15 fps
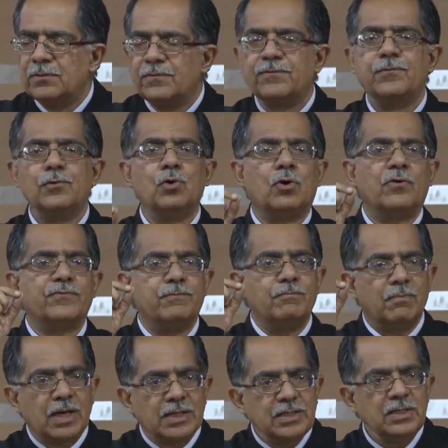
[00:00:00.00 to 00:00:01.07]
flow of
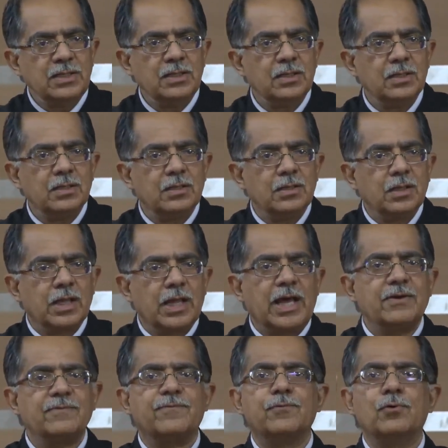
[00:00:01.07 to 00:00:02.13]
money,
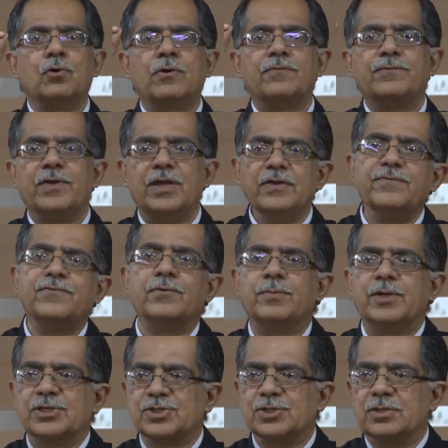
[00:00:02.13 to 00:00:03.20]
and flow of
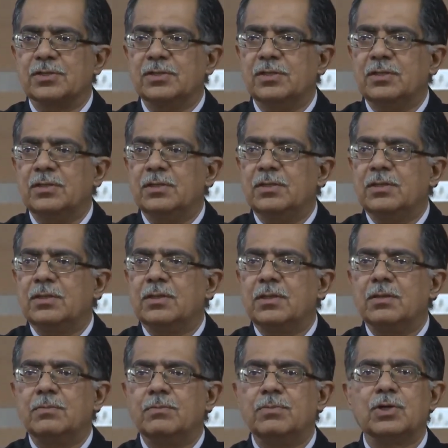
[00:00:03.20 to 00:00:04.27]
information,
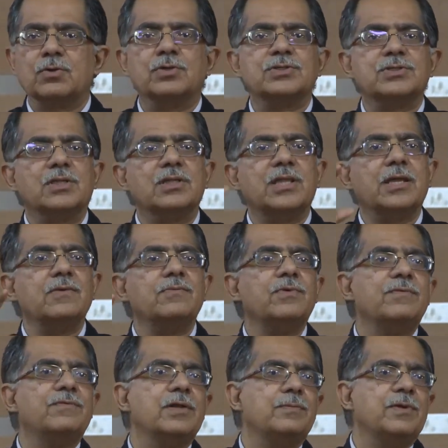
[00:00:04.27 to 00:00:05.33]
because then
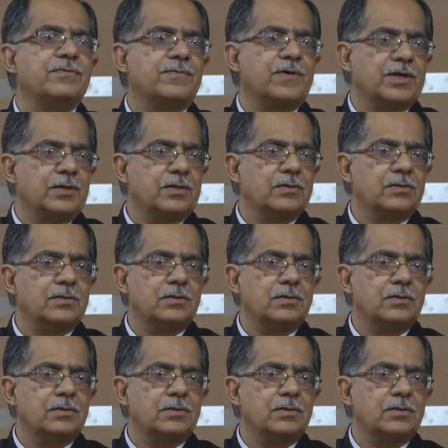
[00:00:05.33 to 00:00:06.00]
we will be fine.